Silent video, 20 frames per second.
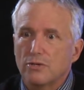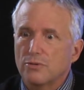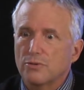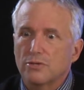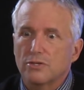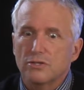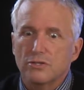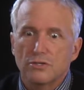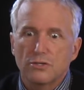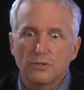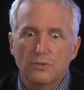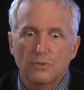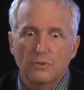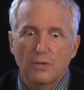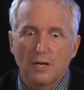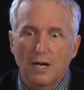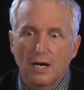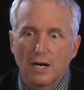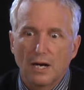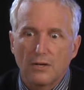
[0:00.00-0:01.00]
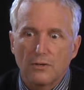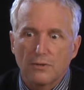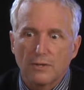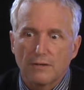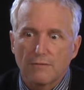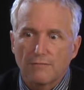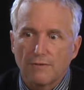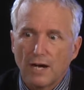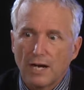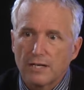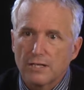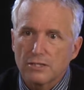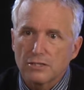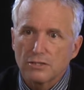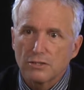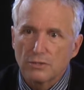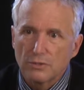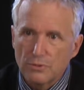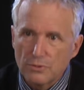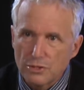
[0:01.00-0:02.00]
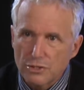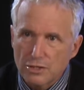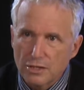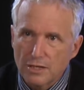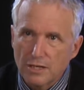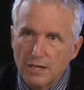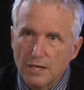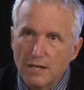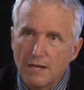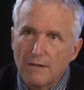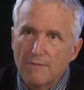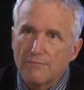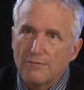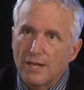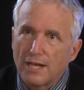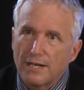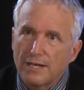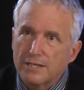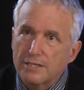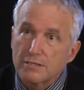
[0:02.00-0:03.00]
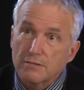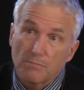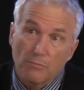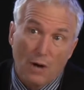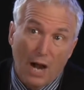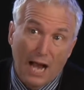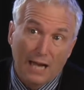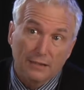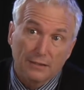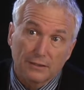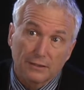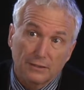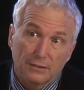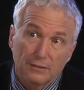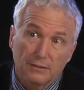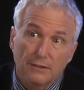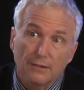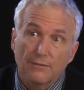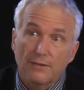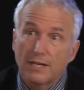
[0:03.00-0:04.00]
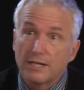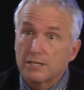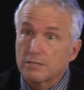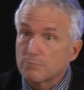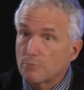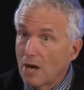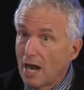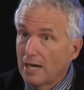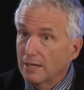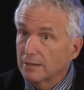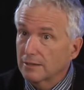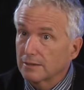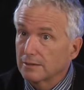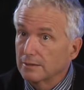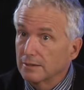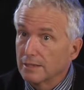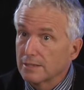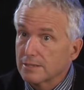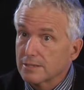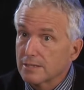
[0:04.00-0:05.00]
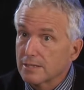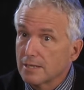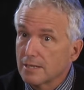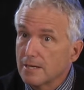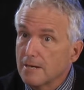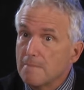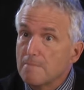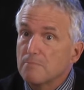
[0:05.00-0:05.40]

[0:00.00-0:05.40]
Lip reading: You can find a solution that is practical, that is practicalist,